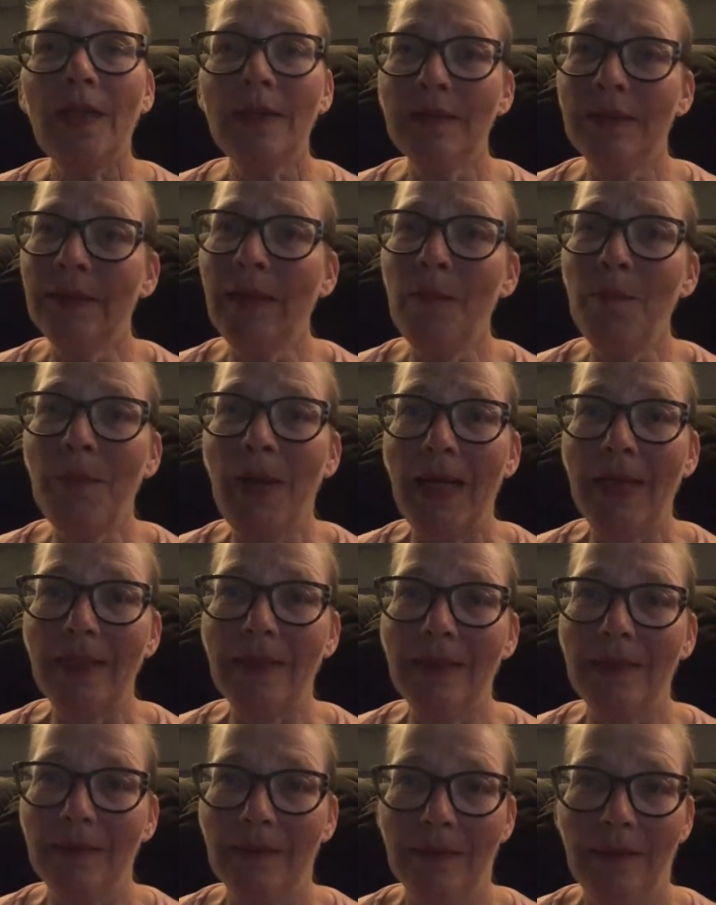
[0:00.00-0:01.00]
Some
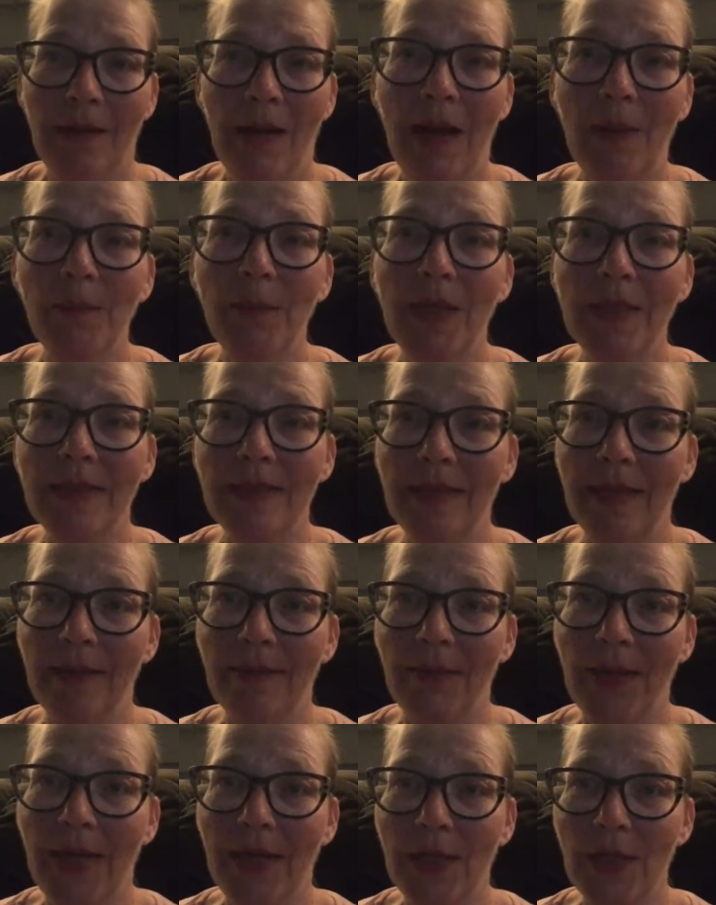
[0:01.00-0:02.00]
might, you know, I'm not
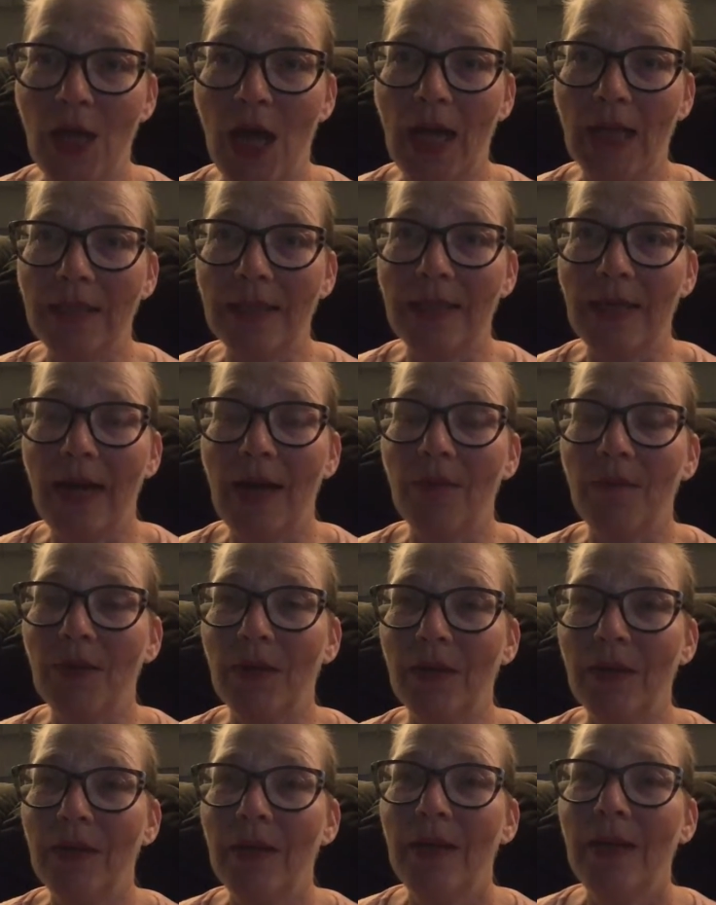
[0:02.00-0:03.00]
saying they're not
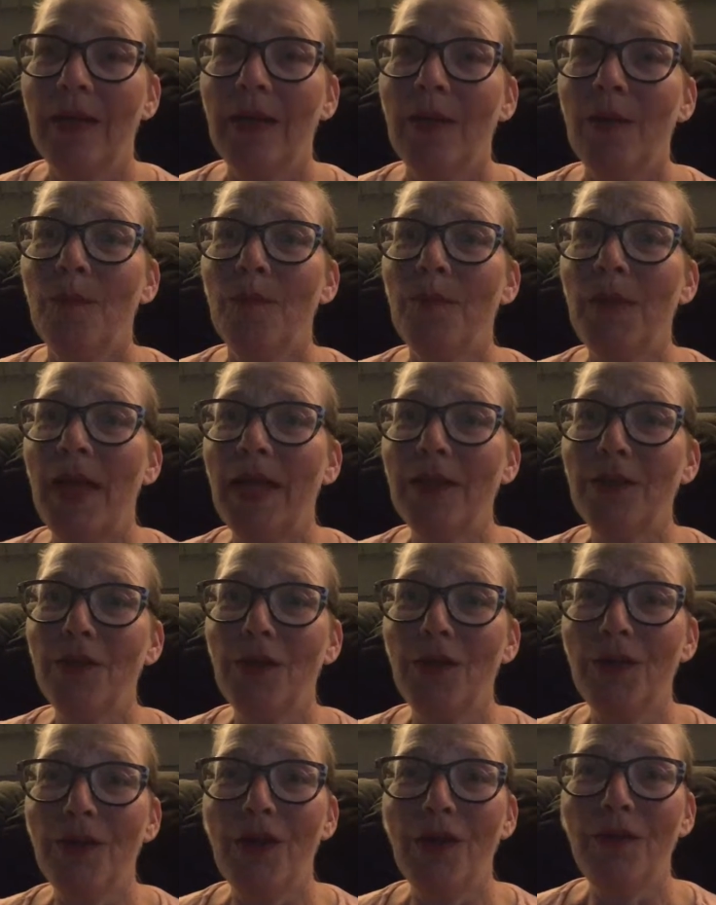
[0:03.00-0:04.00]
ever, but
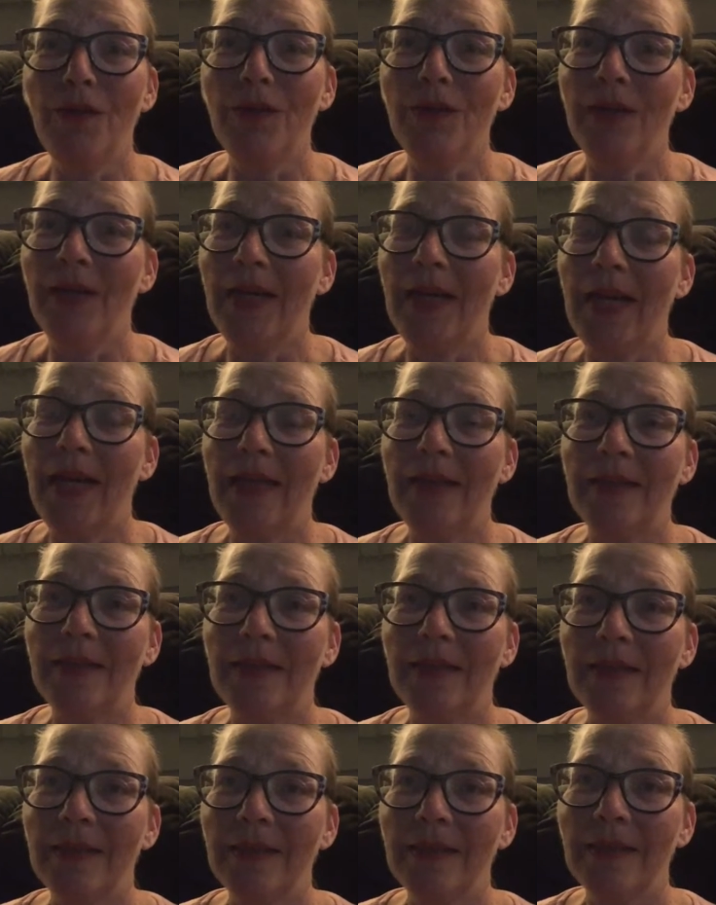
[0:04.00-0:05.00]
you're not going to get
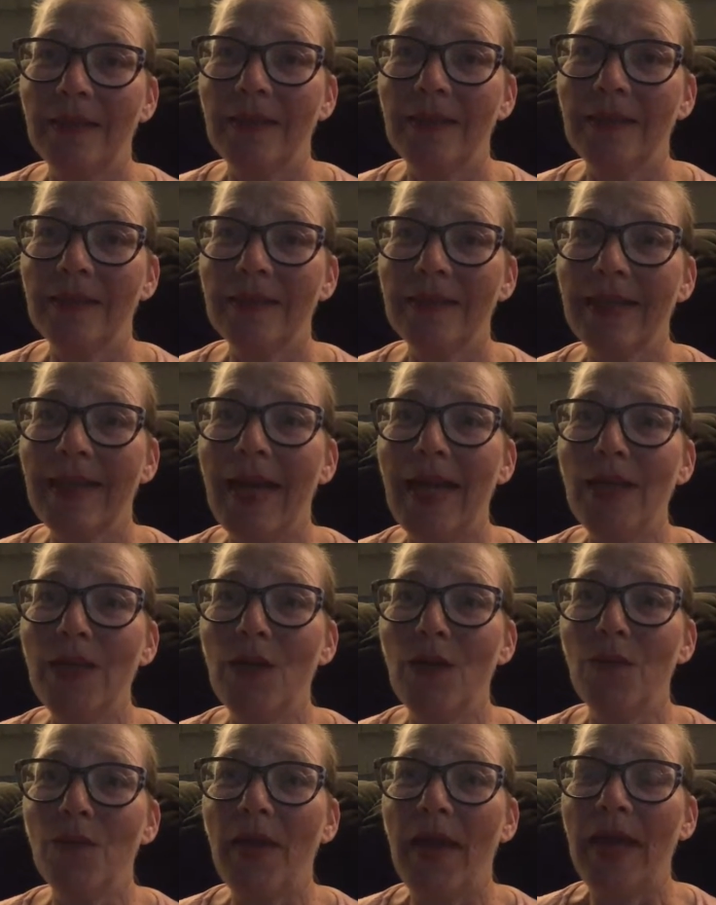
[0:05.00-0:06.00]
the kind
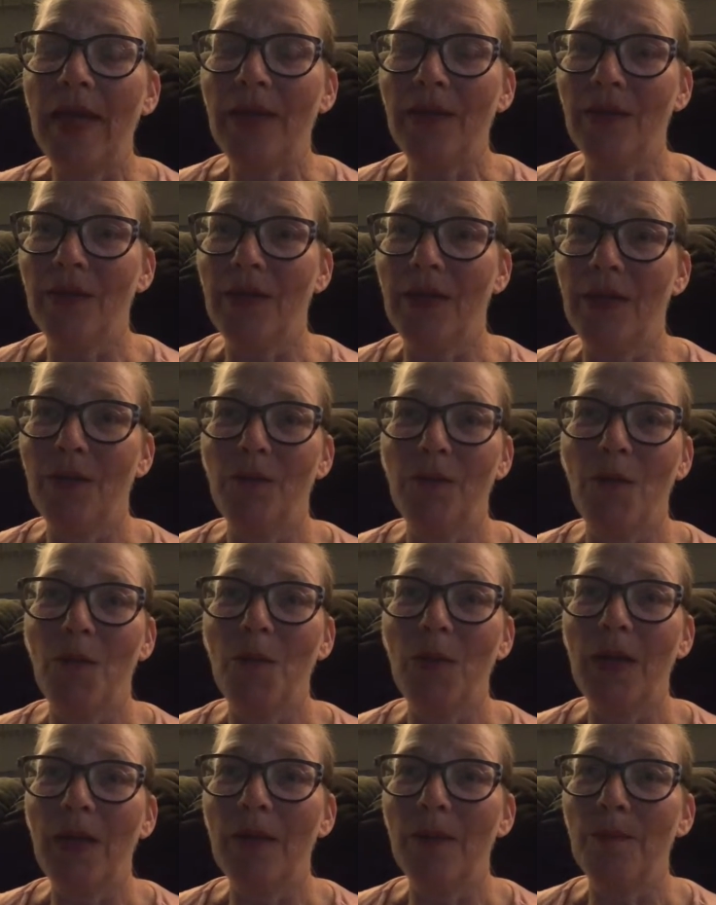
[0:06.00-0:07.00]
of egg you get
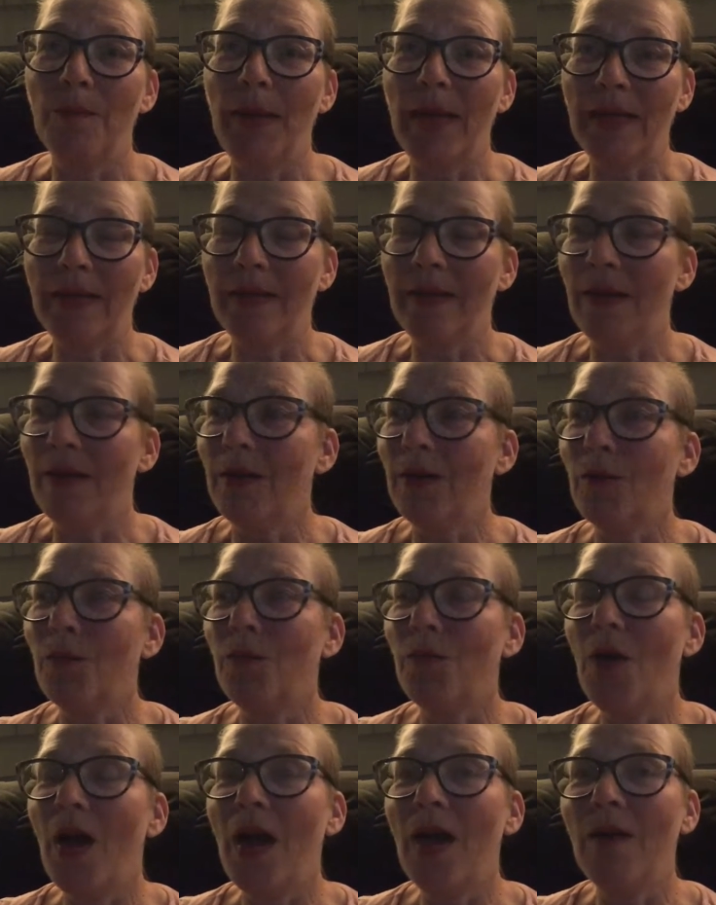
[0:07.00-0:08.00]
from a backyard
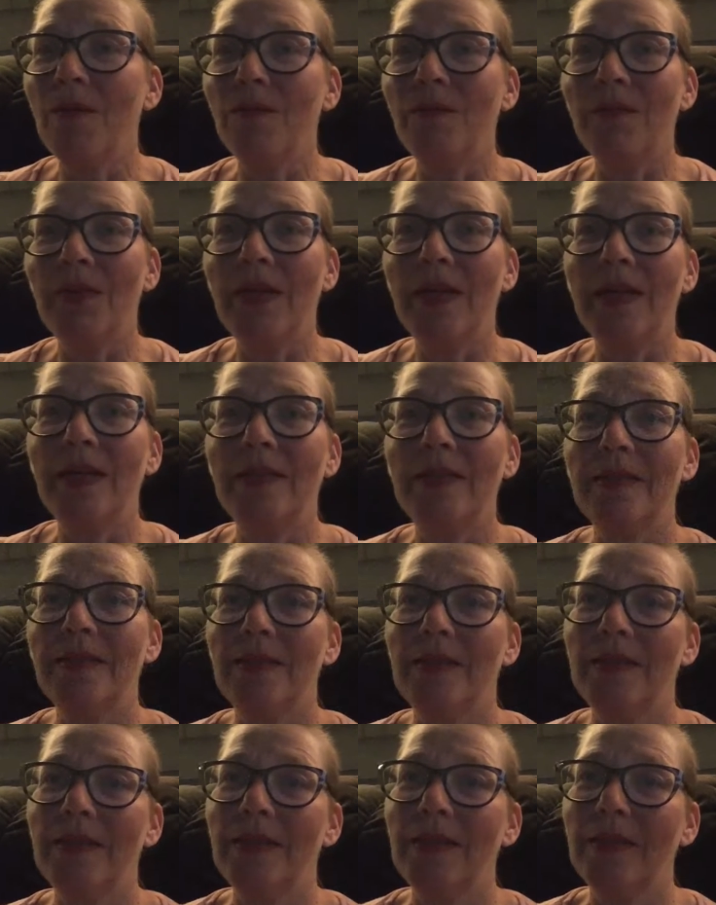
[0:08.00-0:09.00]
farm where
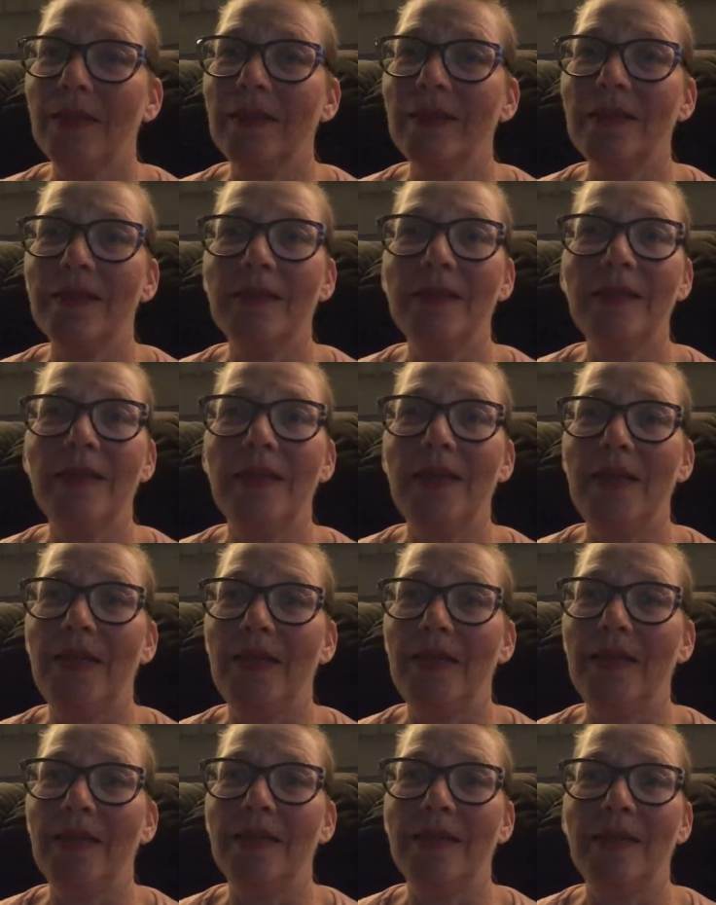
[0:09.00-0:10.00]
the chickens
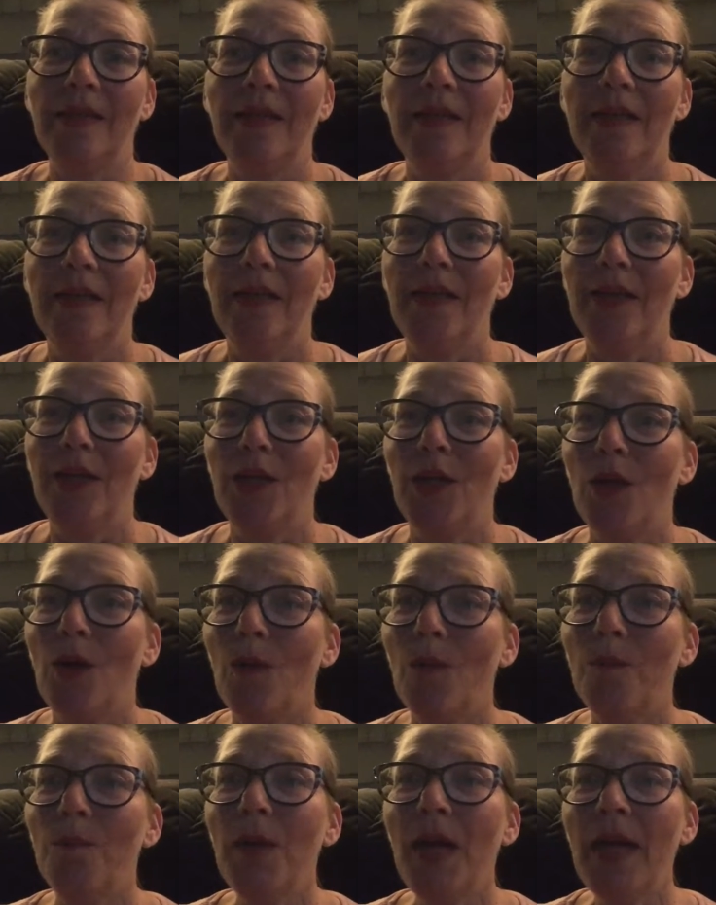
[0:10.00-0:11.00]
eat, you
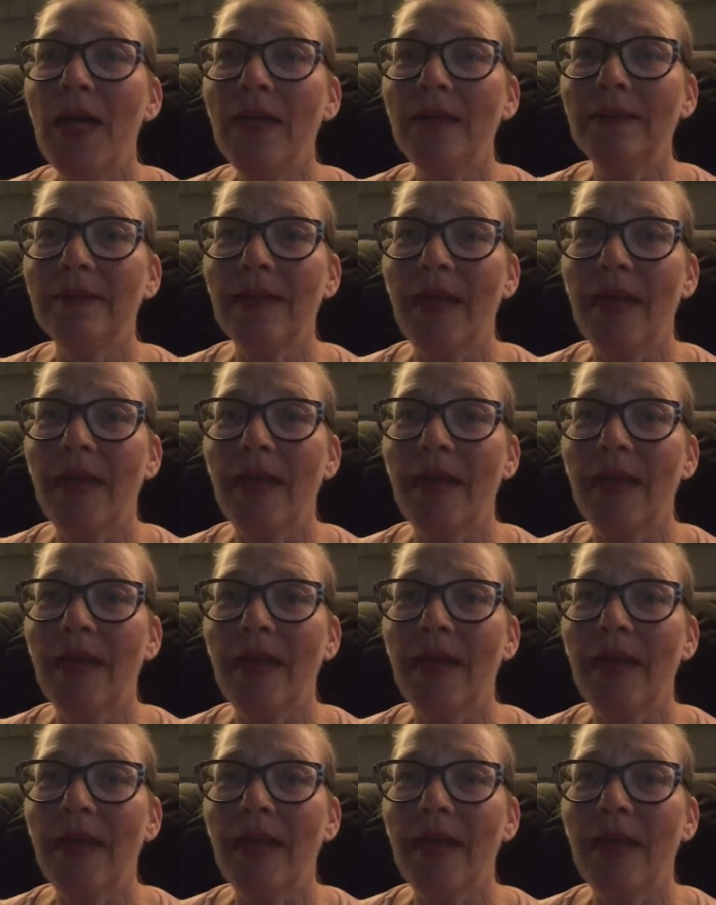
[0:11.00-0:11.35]
know, bugs.